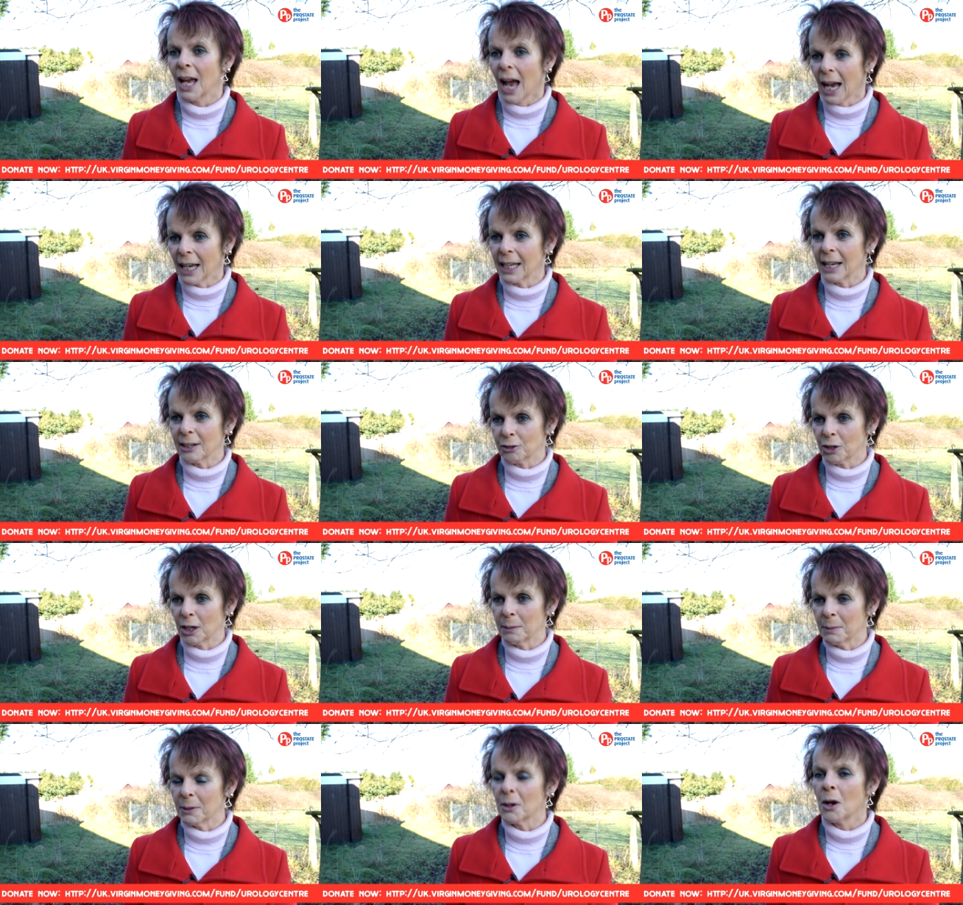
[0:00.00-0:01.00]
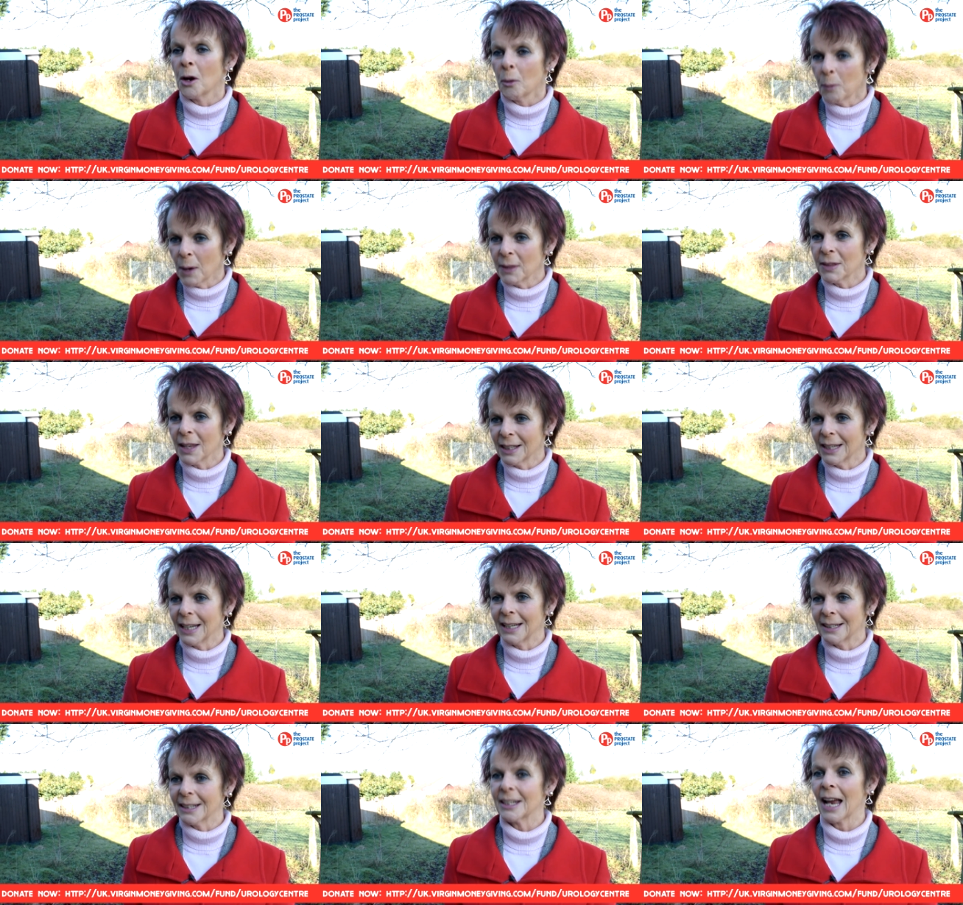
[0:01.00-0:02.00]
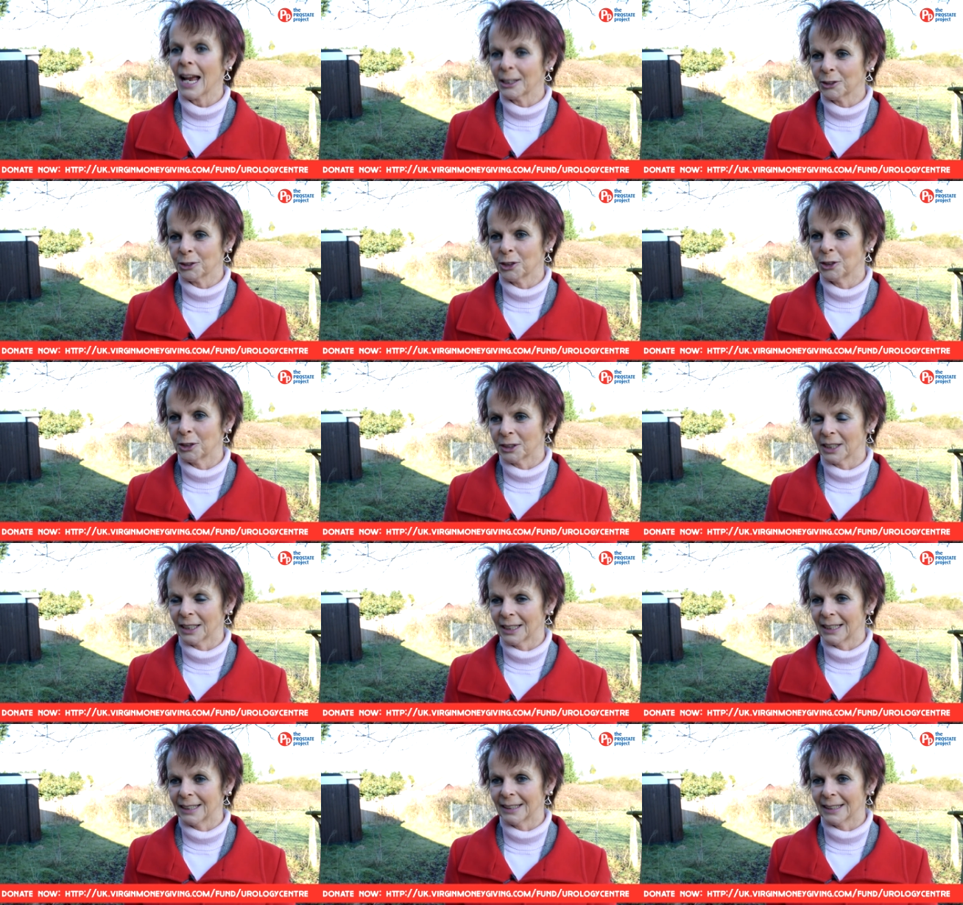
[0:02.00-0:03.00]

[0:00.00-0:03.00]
and get treatment when they need it, as soon as they need